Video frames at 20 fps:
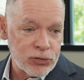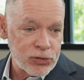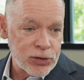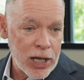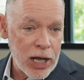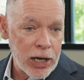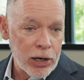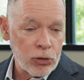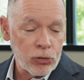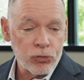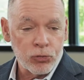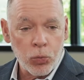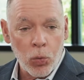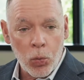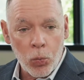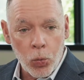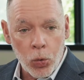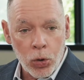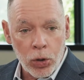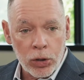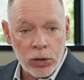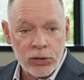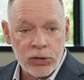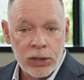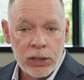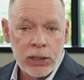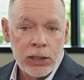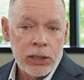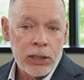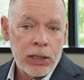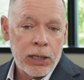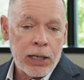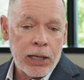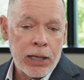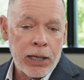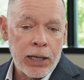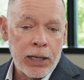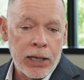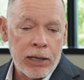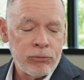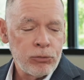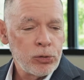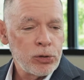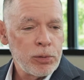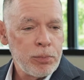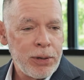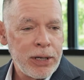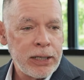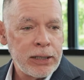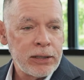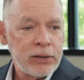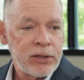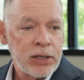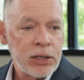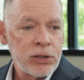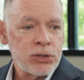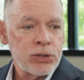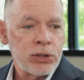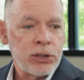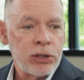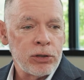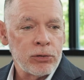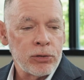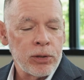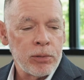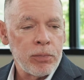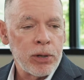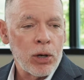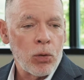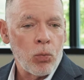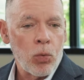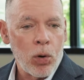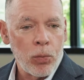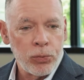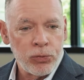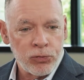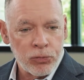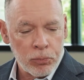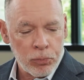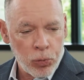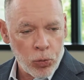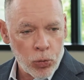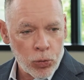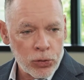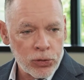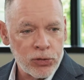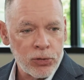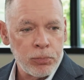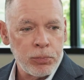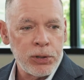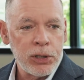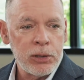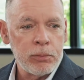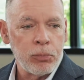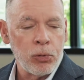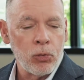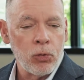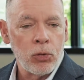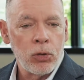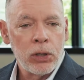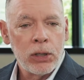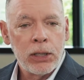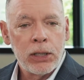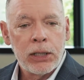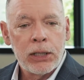styles, what worked, and really paying attention, hearing about what was important to people,